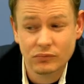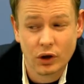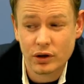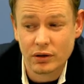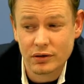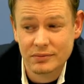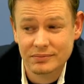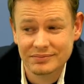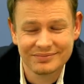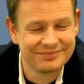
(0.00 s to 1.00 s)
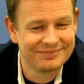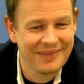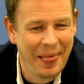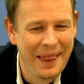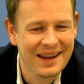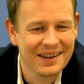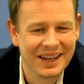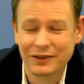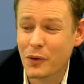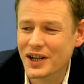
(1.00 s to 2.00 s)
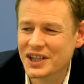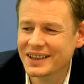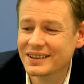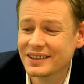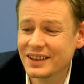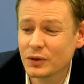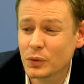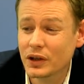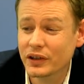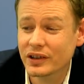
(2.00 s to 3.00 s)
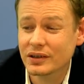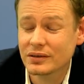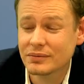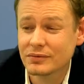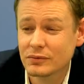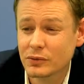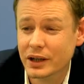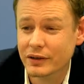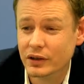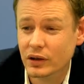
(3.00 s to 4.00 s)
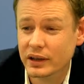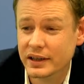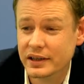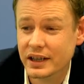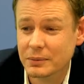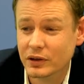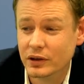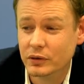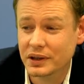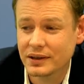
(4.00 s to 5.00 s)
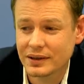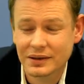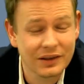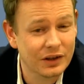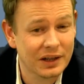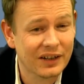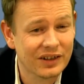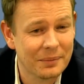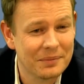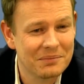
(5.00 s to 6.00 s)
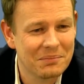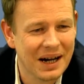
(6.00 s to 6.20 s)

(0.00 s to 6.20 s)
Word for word: or don't. Thanks for watching. This was whatever it's called, the name is on screen. See you next time.